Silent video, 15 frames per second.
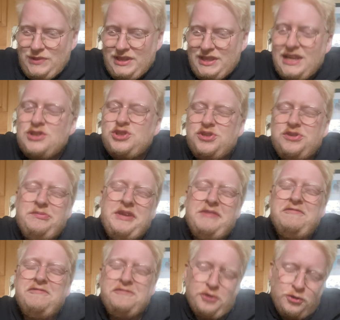that should have been
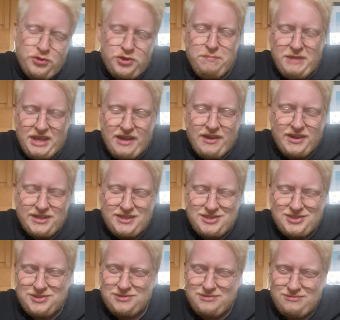fuck me
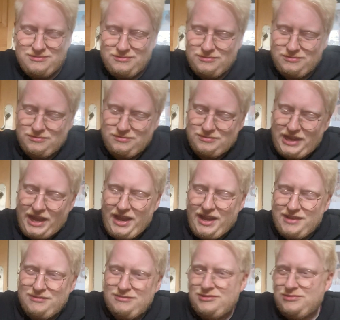eyes.
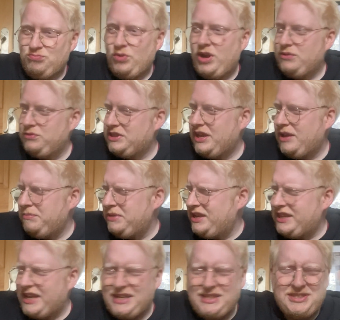And why would that be a
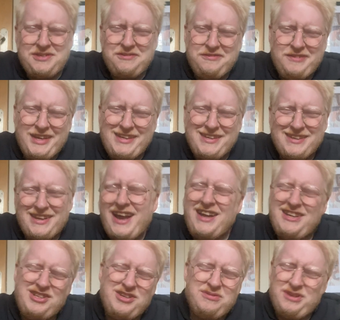negative thing? I
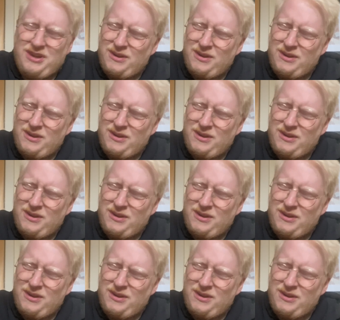don't